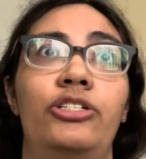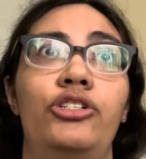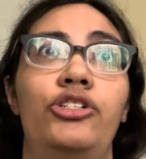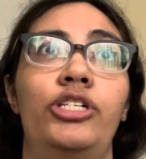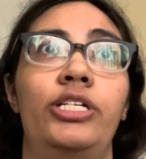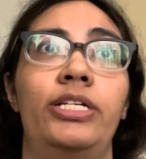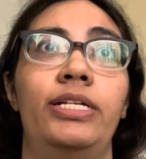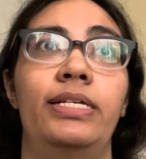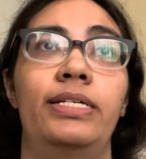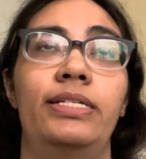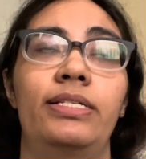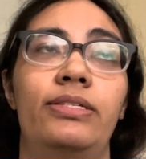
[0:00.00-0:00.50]

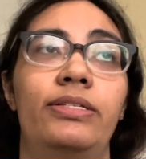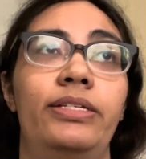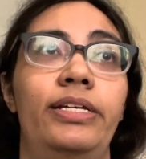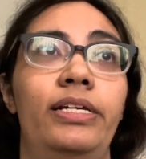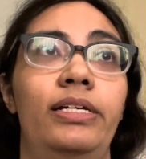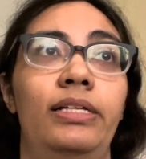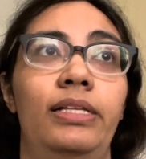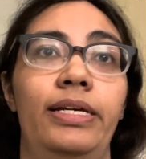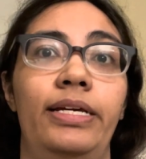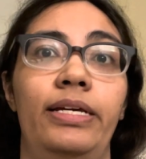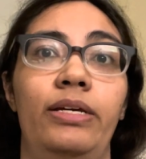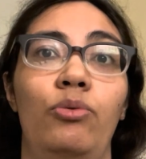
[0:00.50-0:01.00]
She is
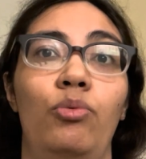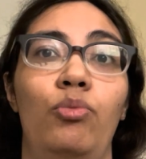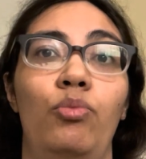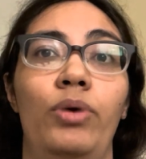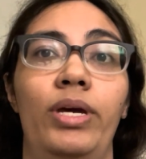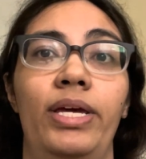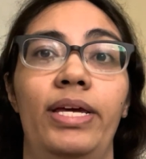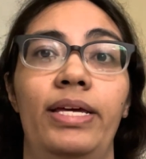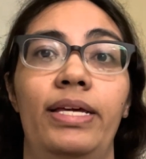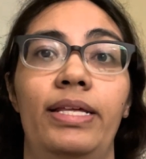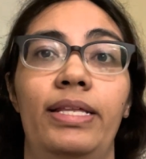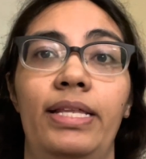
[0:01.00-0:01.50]
dealing
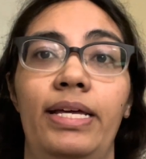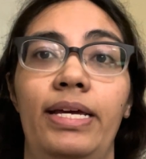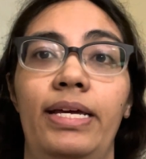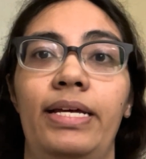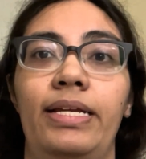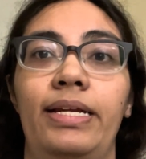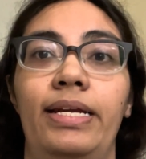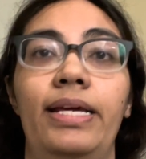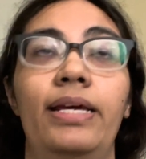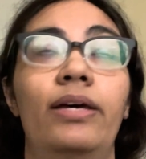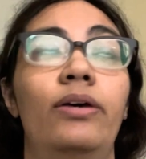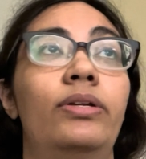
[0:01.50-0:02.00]
with an
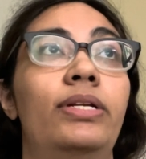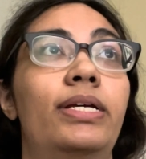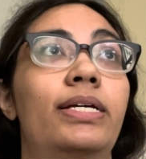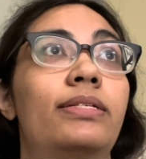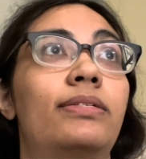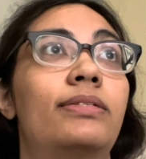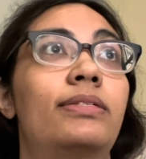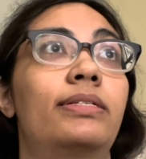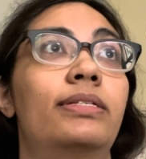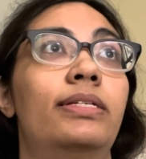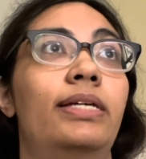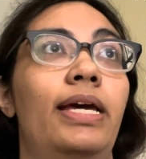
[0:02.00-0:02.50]

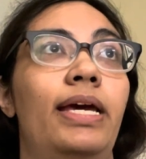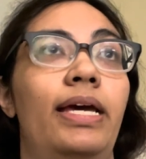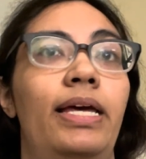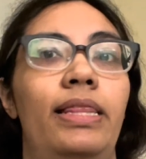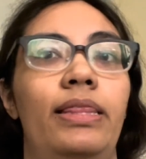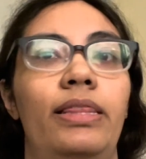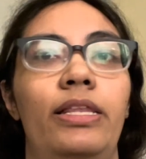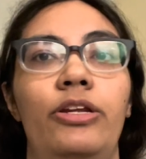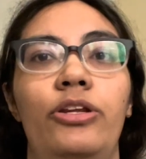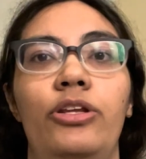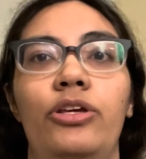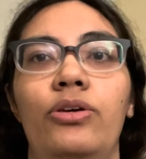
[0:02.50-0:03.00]
illness, and
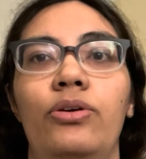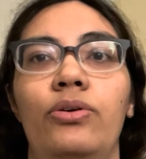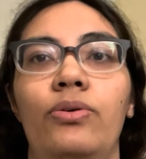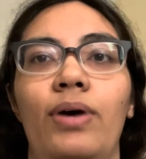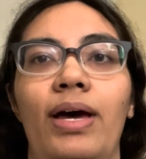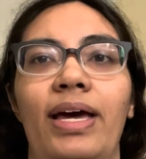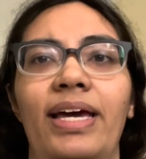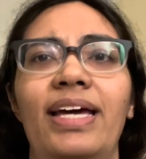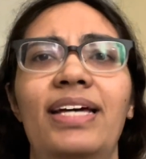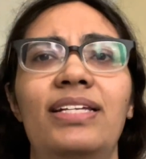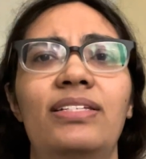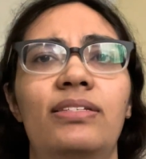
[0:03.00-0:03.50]
the new, I
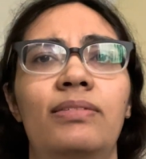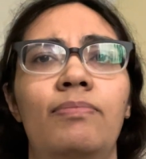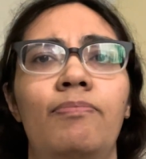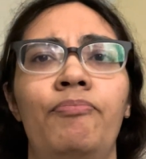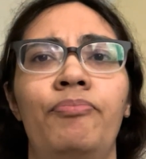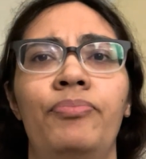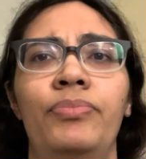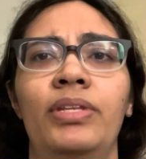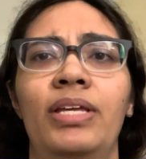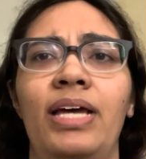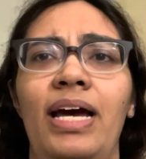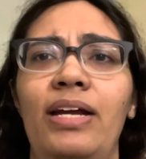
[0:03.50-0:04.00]
guess,
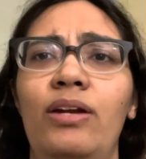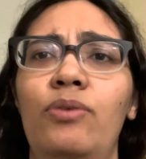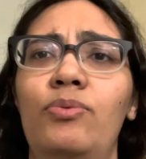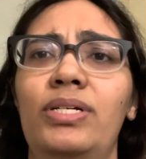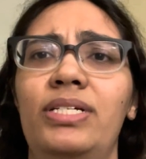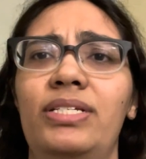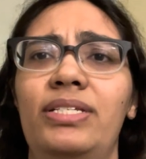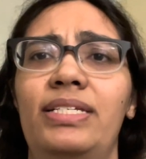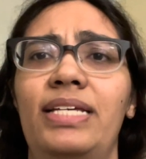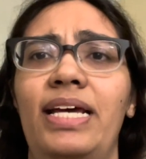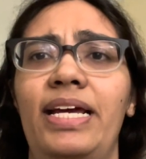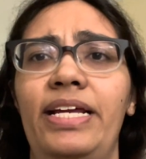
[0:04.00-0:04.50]
I don't want
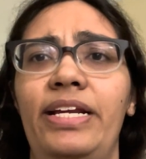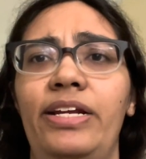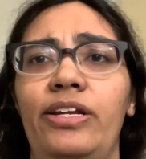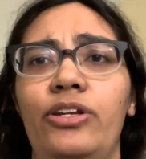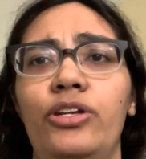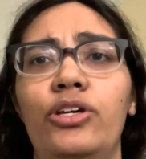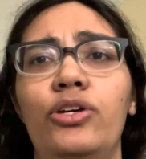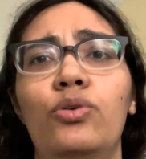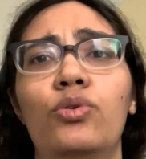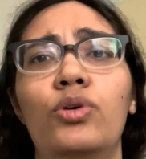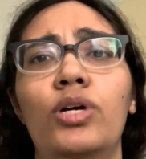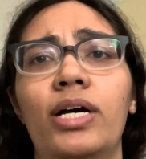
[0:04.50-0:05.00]
to say
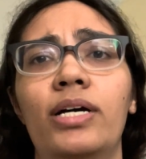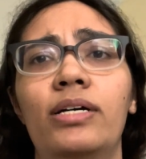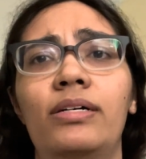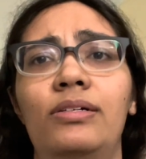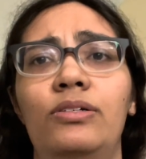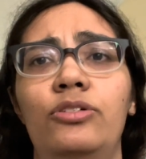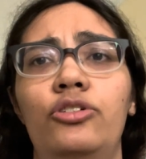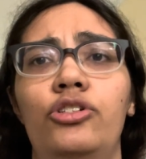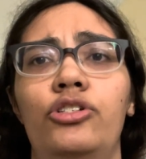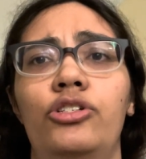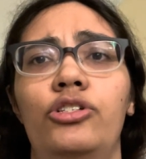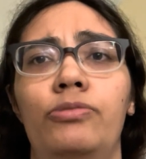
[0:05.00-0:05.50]
new
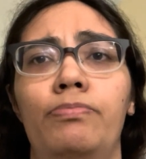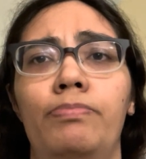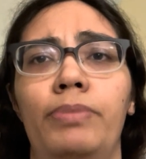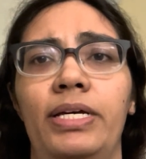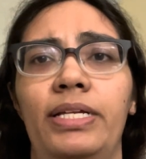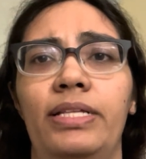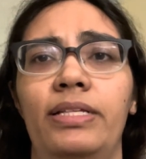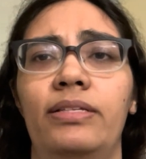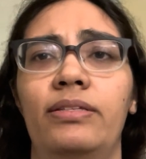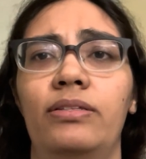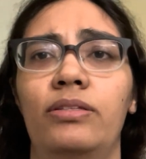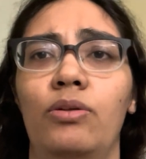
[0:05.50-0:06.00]
coach,
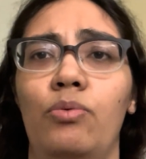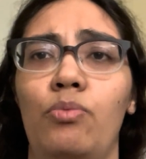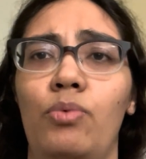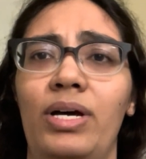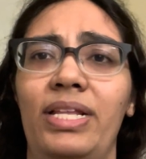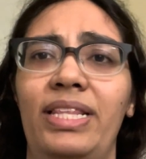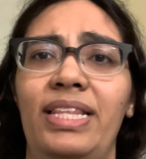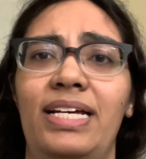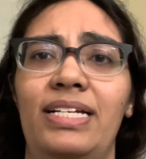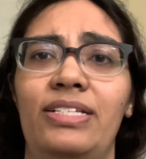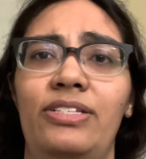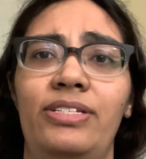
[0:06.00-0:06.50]
but the one
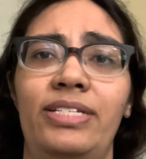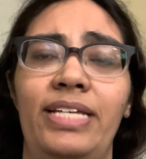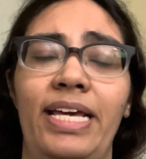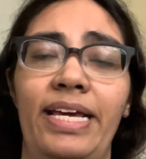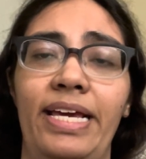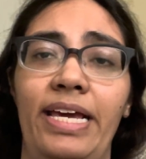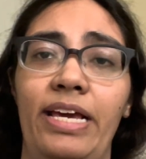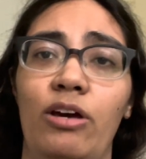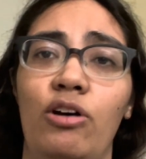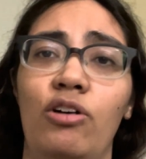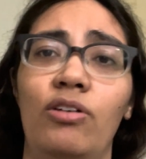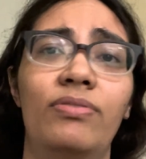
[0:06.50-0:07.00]
that's
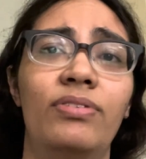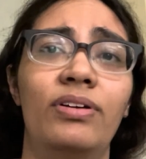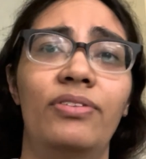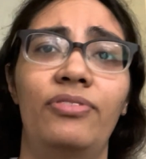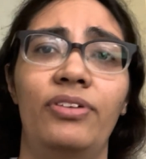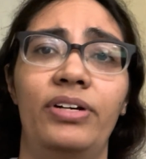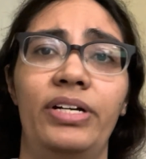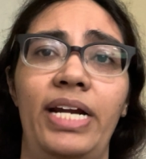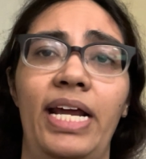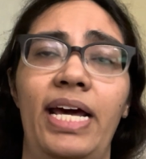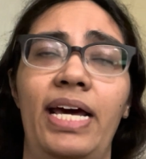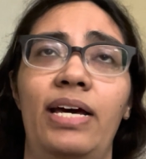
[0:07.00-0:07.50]
taking over for
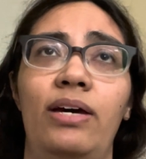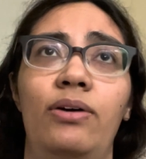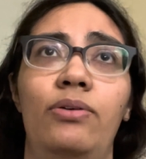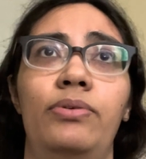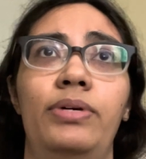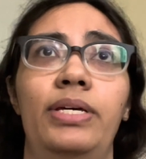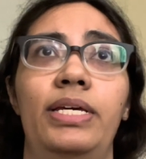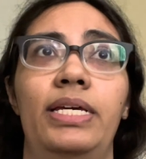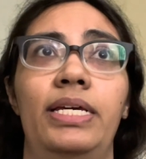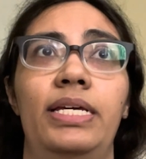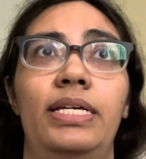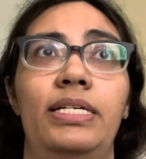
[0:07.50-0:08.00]
now
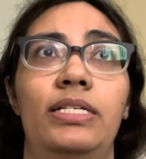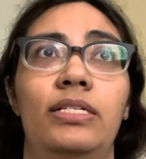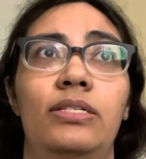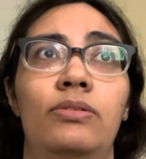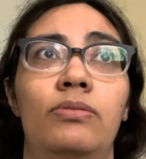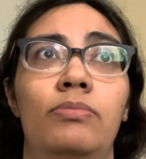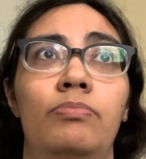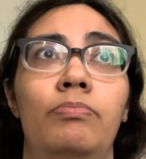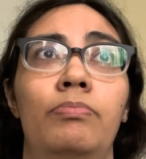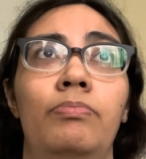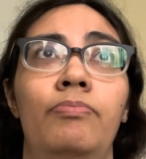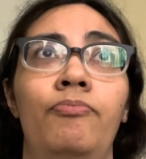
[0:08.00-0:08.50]
is
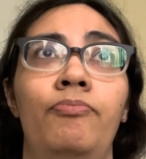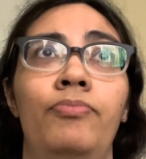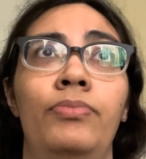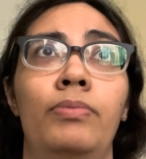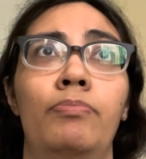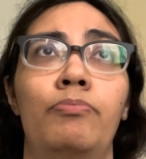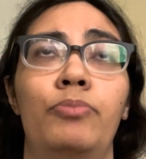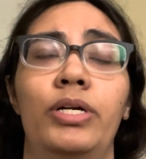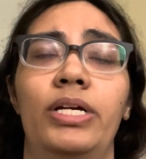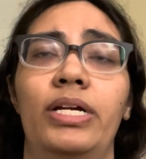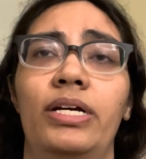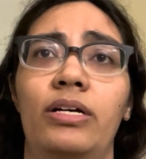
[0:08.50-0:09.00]

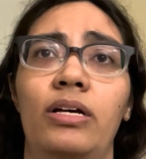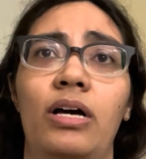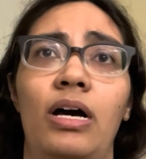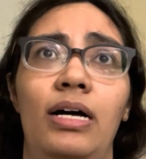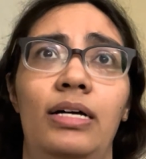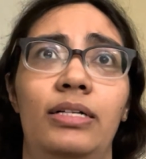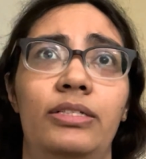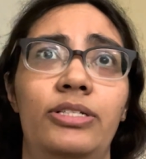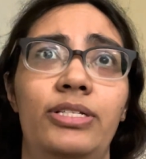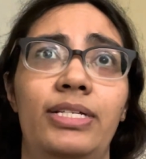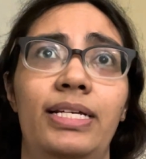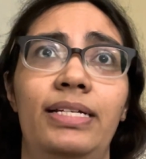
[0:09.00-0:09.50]
Britta
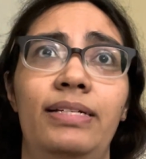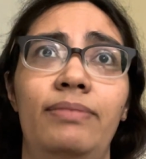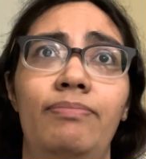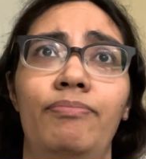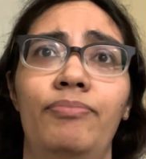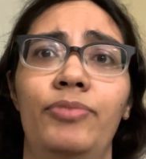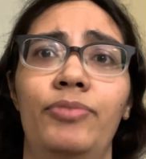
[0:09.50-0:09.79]
Karlsson.